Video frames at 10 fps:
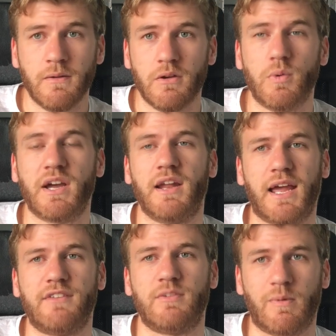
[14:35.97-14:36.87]
we're going to
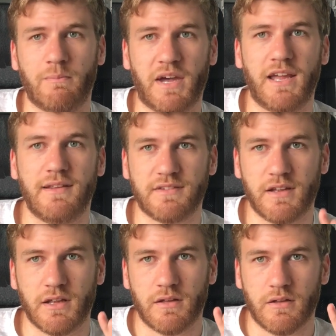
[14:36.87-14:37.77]
get some
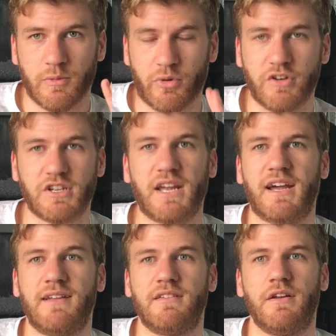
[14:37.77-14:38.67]
amazing Project
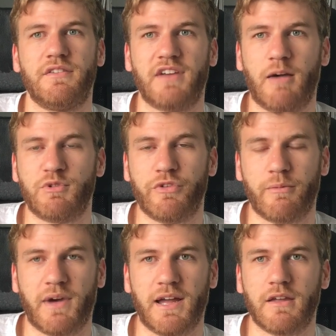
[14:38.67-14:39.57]
Catalyst apps for the
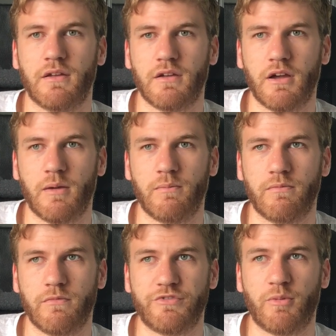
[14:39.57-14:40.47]
Mac
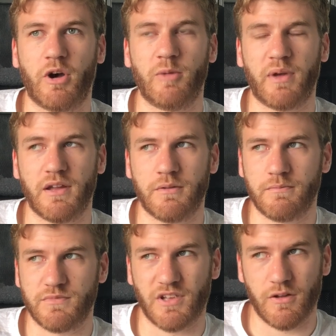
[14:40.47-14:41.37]
from iPad.
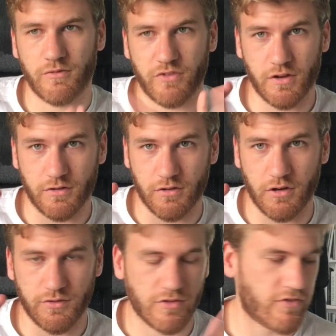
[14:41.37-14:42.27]
So fingers
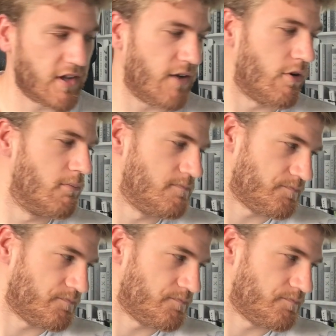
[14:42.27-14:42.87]
crossed for that one.